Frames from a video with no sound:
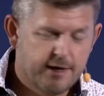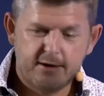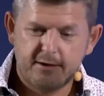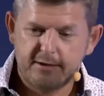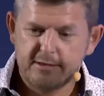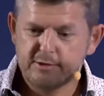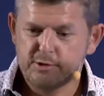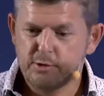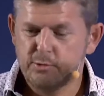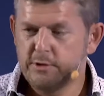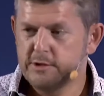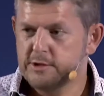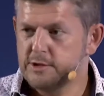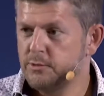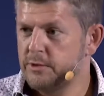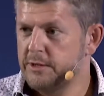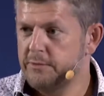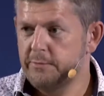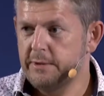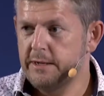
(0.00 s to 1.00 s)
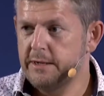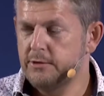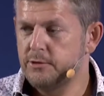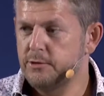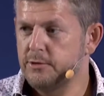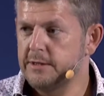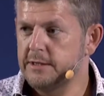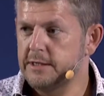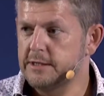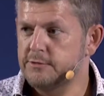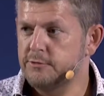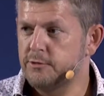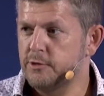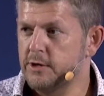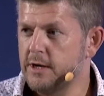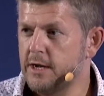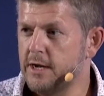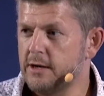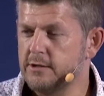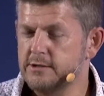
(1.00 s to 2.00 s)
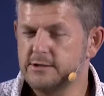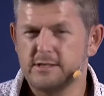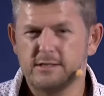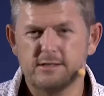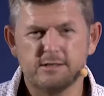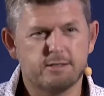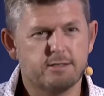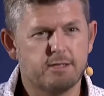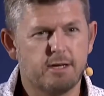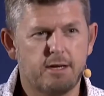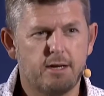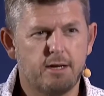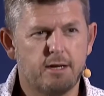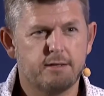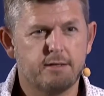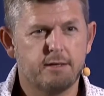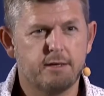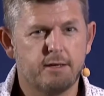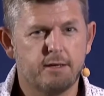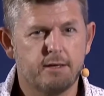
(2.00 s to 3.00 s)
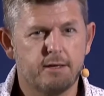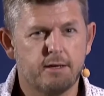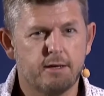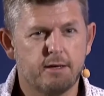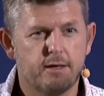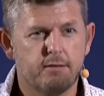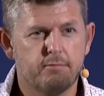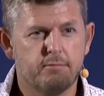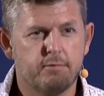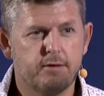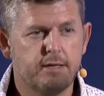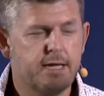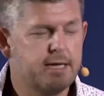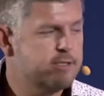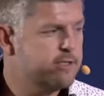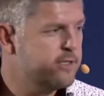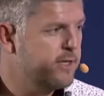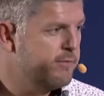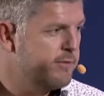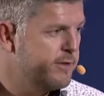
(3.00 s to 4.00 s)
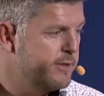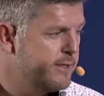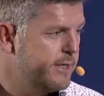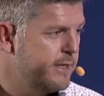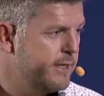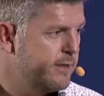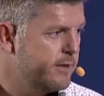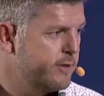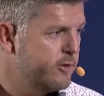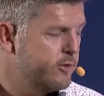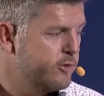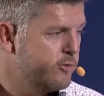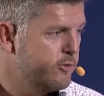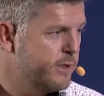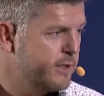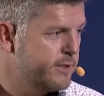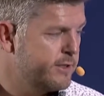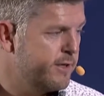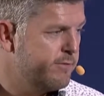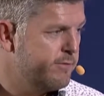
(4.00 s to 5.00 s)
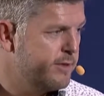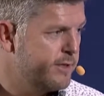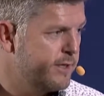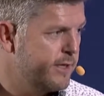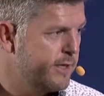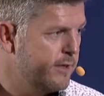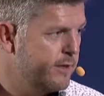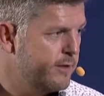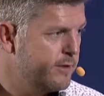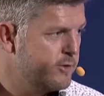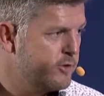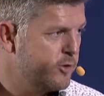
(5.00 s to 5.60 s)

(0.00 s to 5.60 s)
Yeah. So we've been doing this for now since, I think, late 2017.